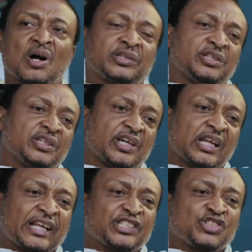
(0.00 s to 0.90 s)
I think
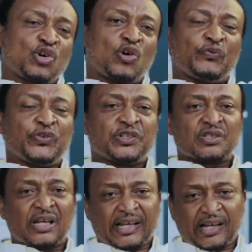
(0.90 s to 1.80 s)
a large chunk of
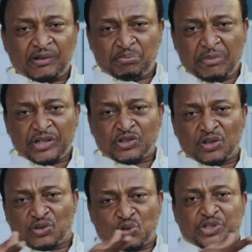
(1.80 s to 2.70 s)
it, like I
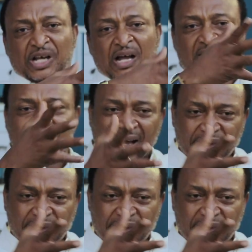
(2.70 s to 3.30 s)
mentioned, social